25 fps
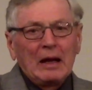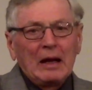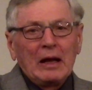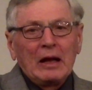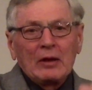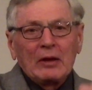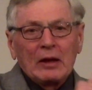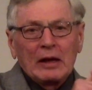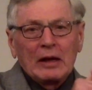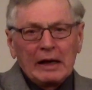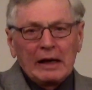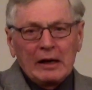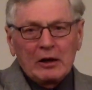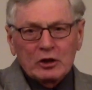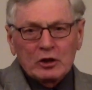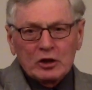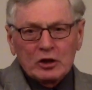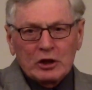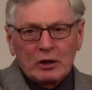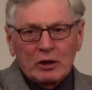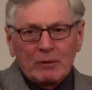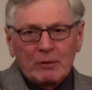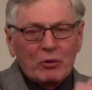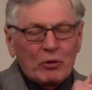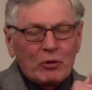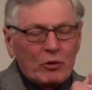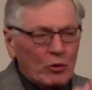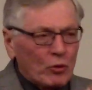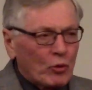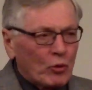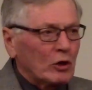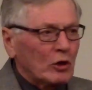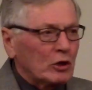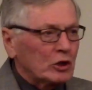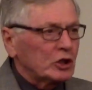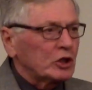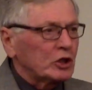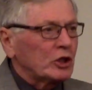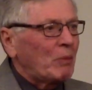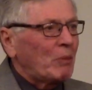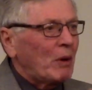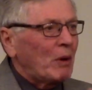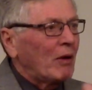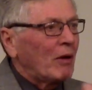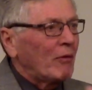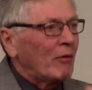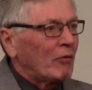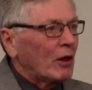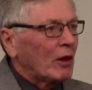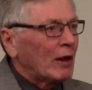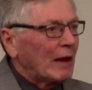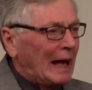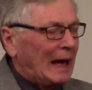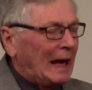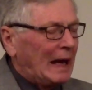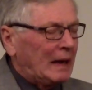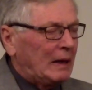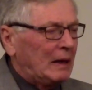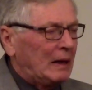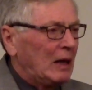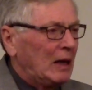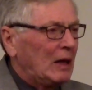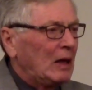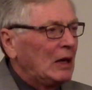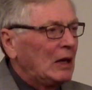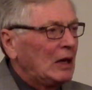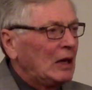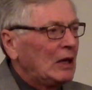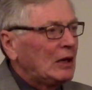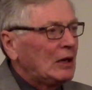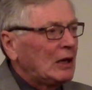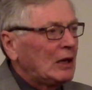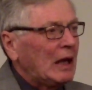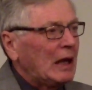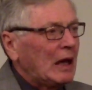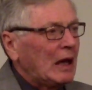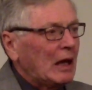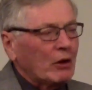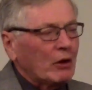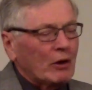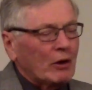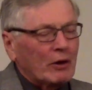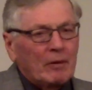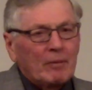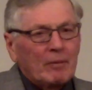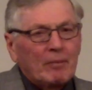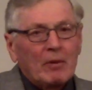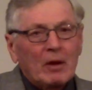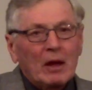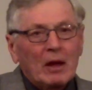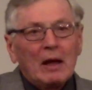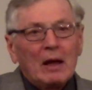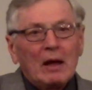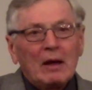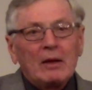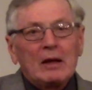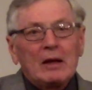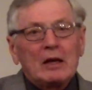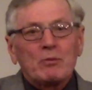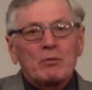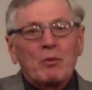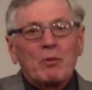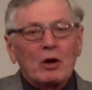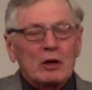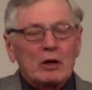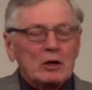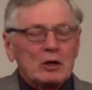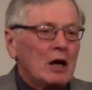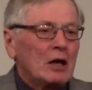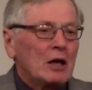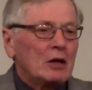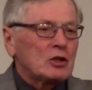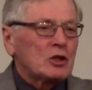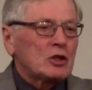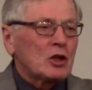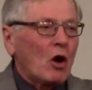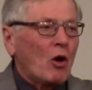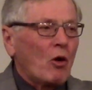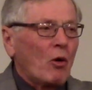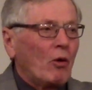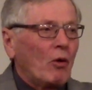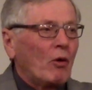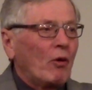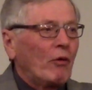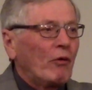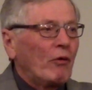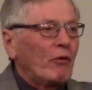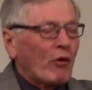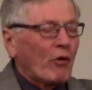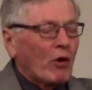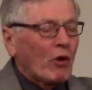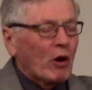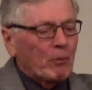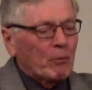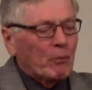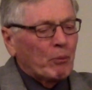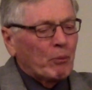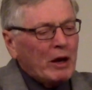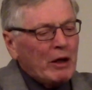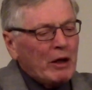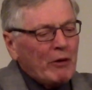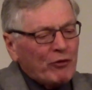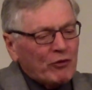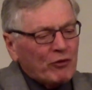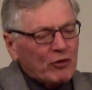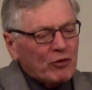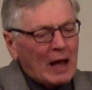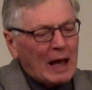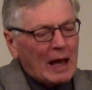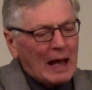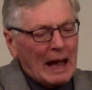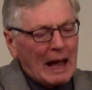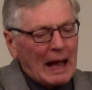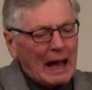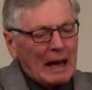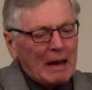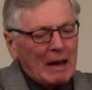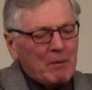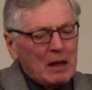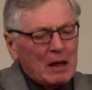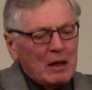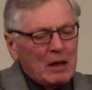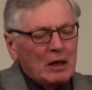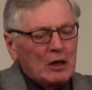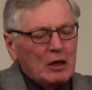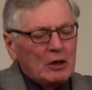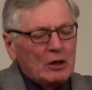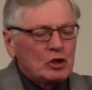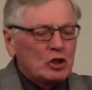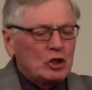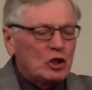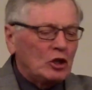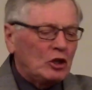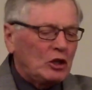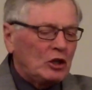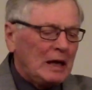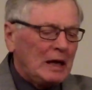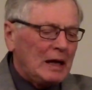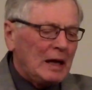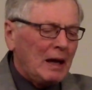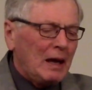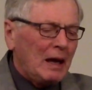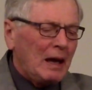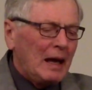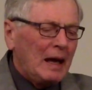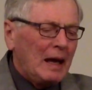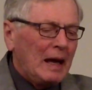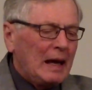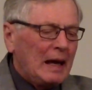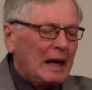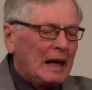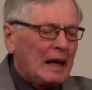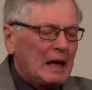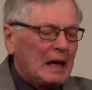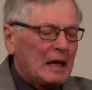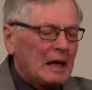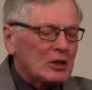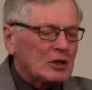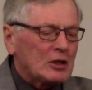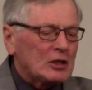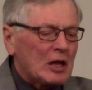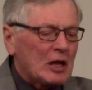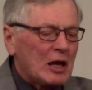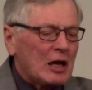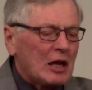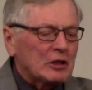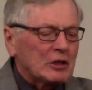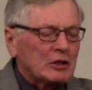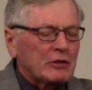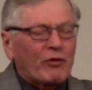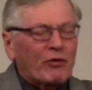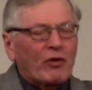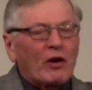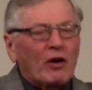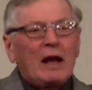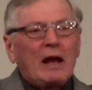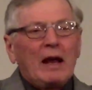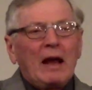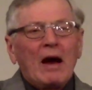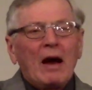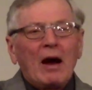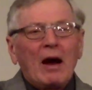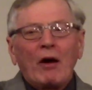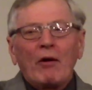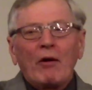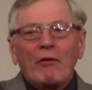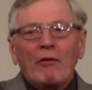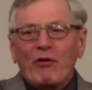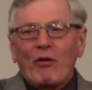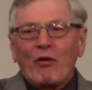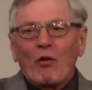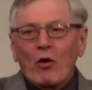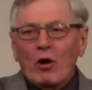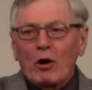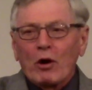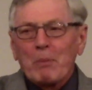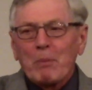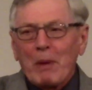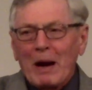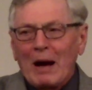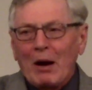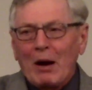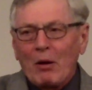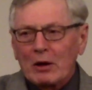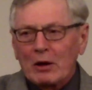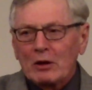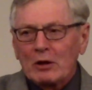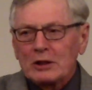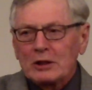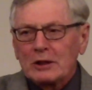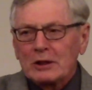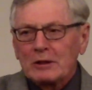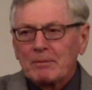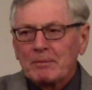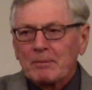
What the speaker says: The leadership, the rulership of the land together. These boys. So, for a brief time, Judea is free of foreign powers.